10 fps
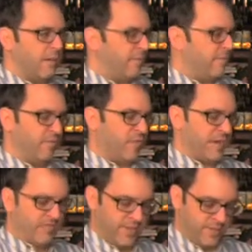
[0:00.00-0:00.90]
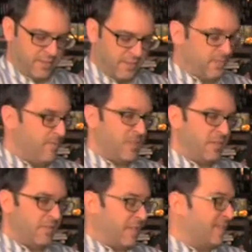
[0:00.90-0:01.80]
for a variety of reasons,
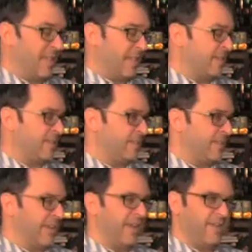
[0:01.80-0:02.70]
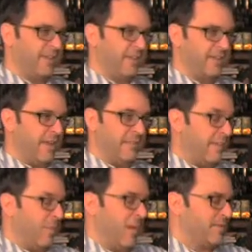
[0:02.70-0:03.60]
mostly for the aesthetics and the
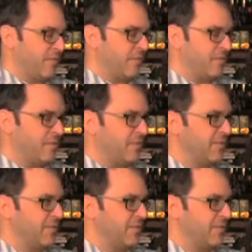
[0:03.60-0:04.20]
great wines that are produced.